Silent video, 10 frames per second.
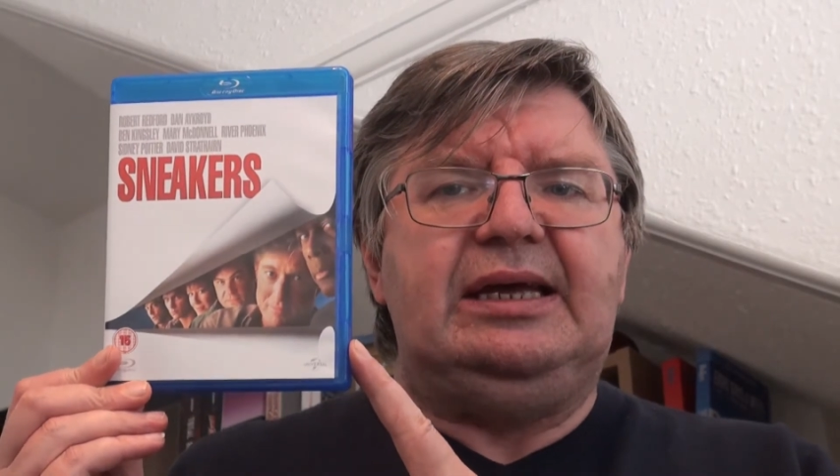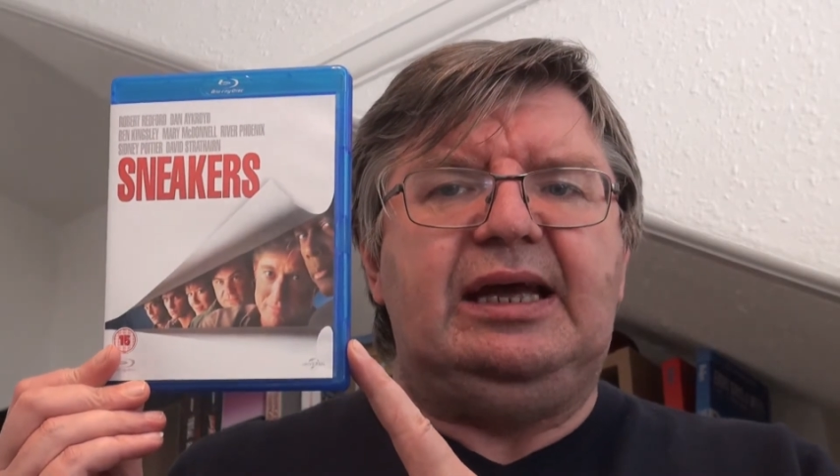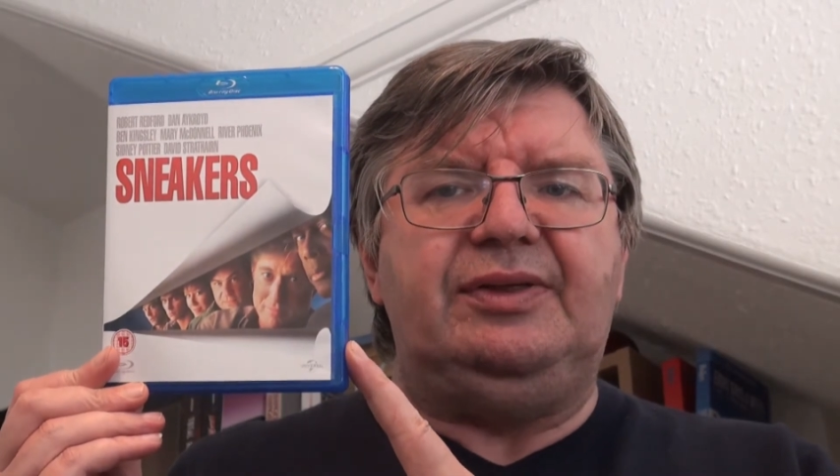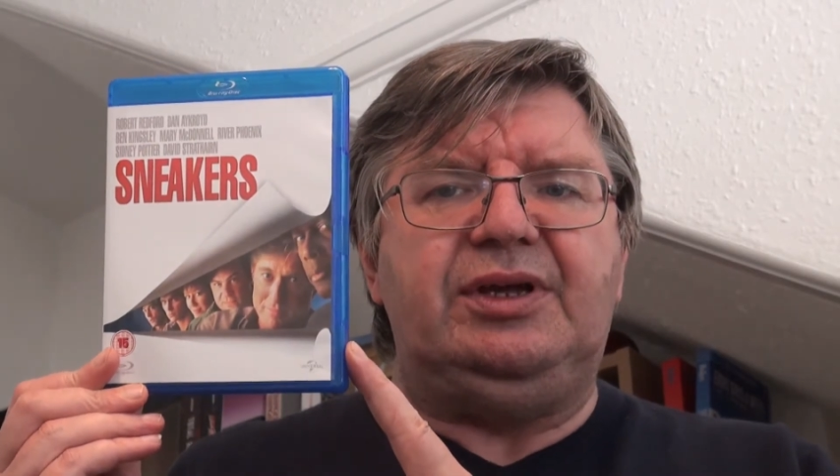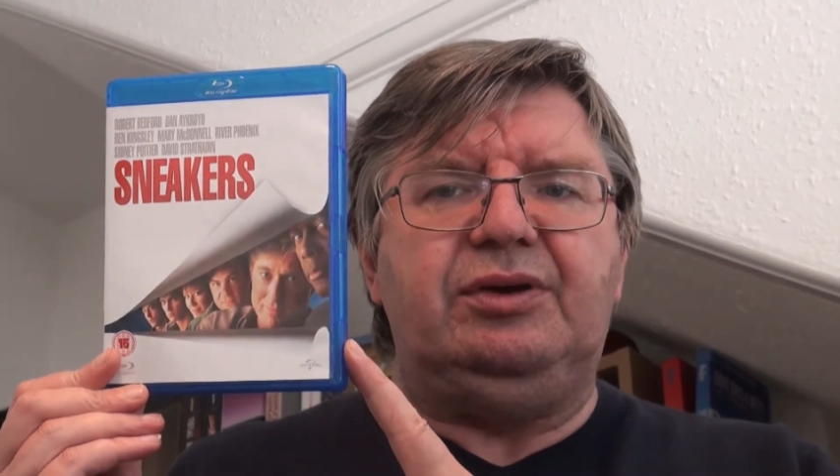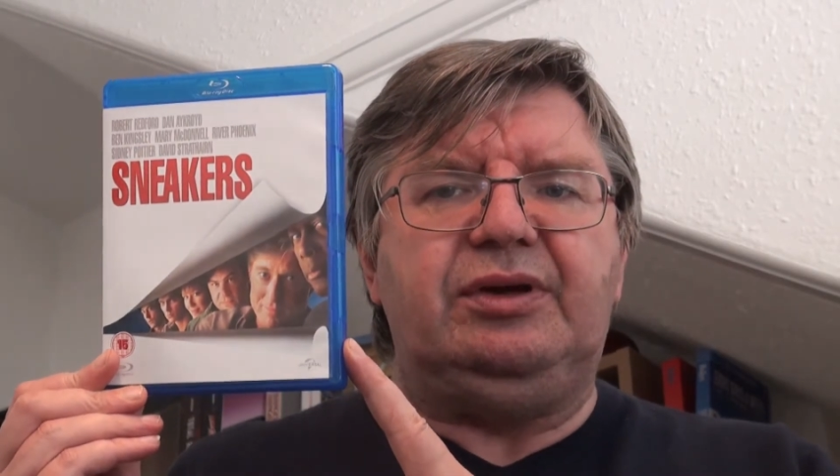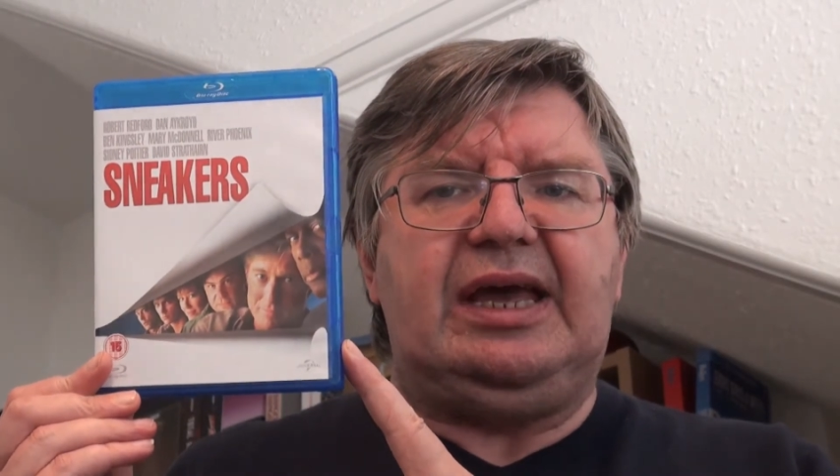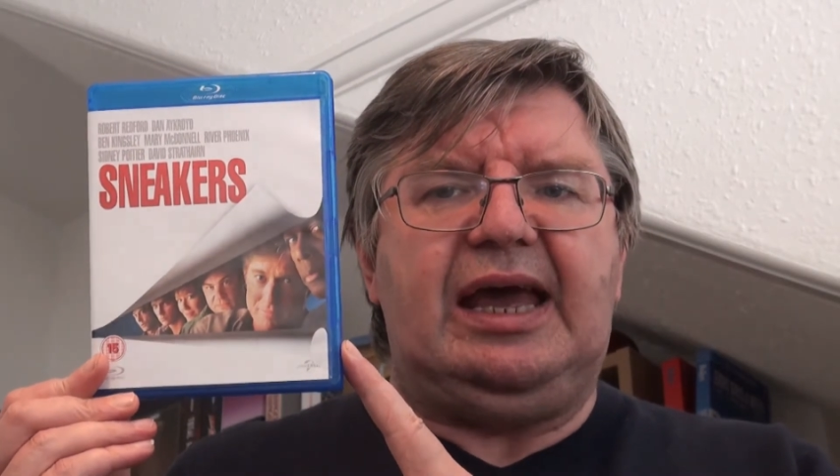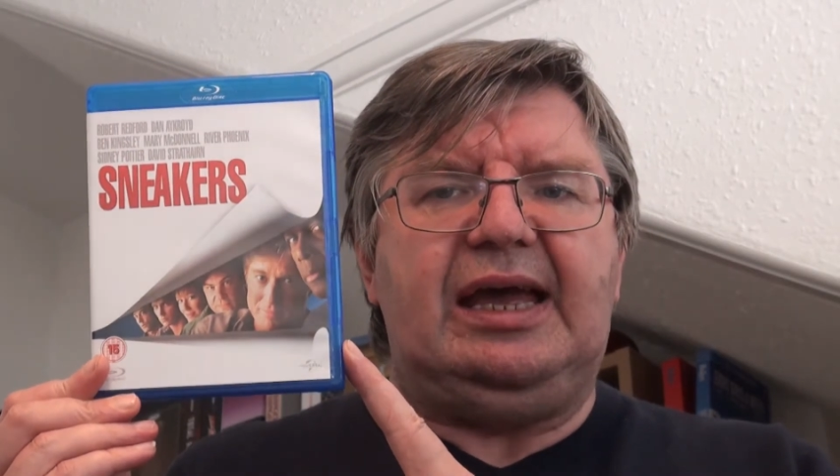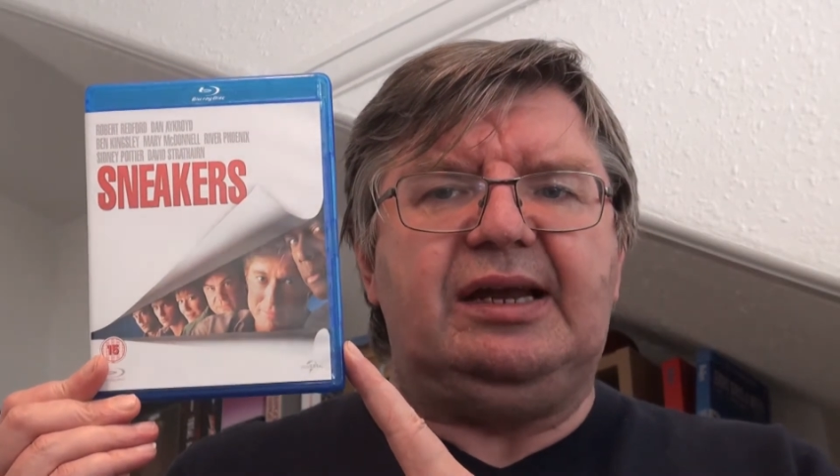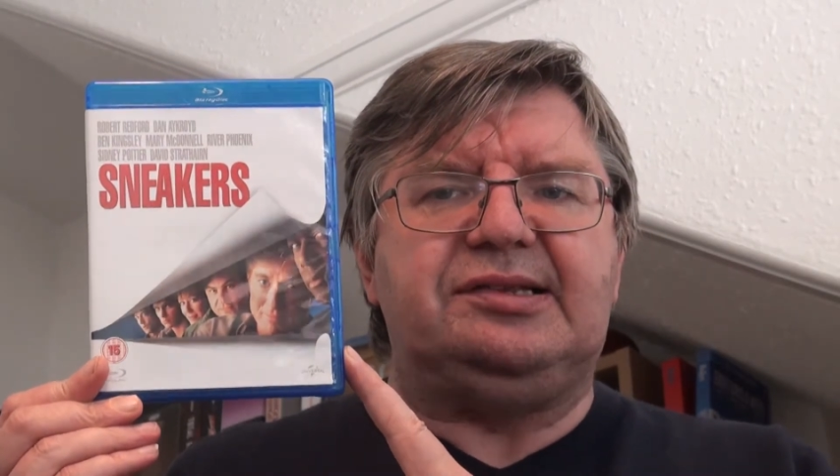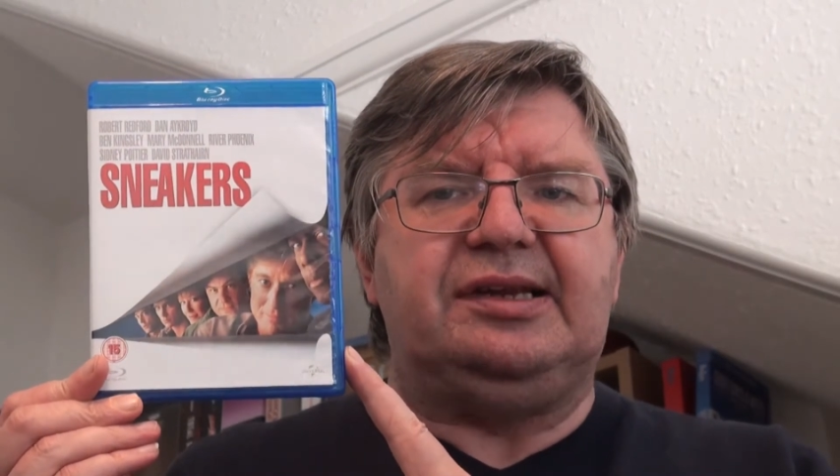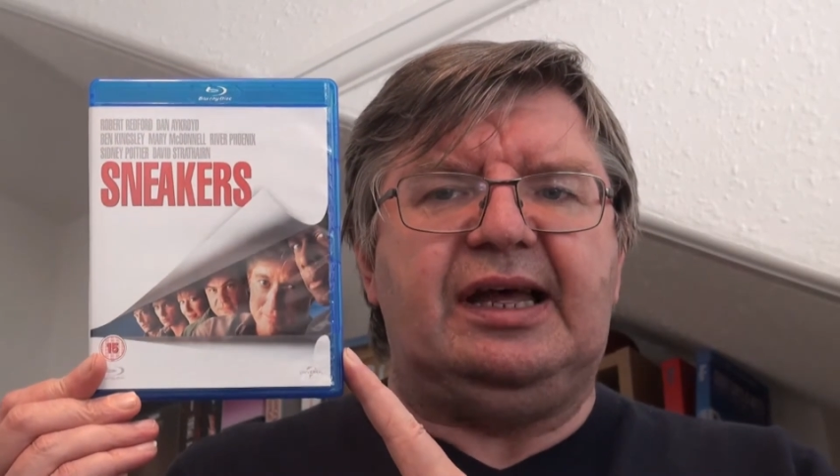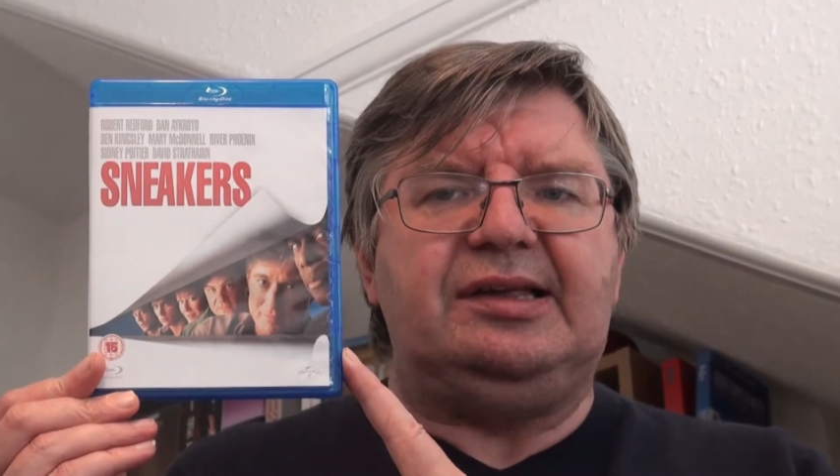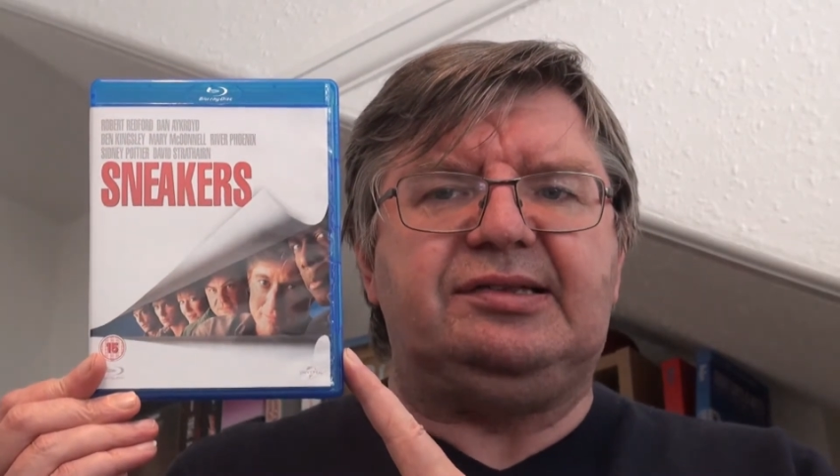in the UK, and it's a
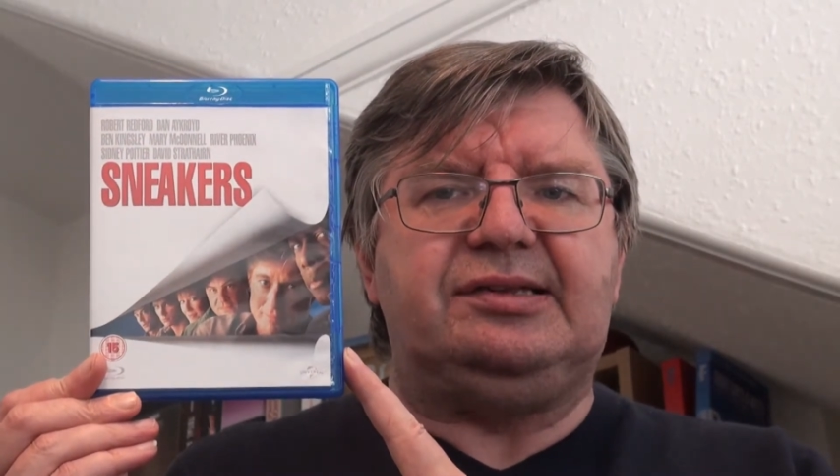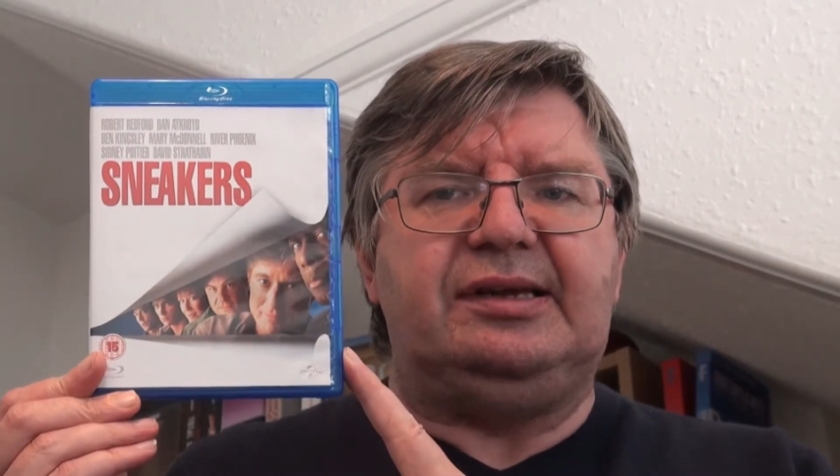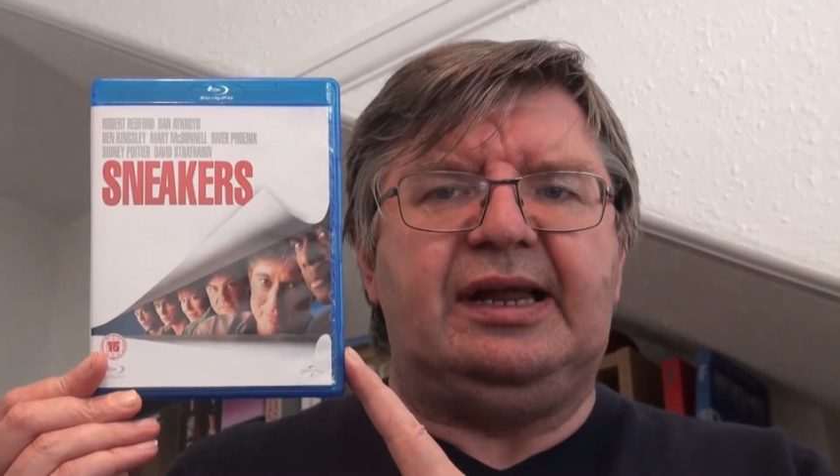nice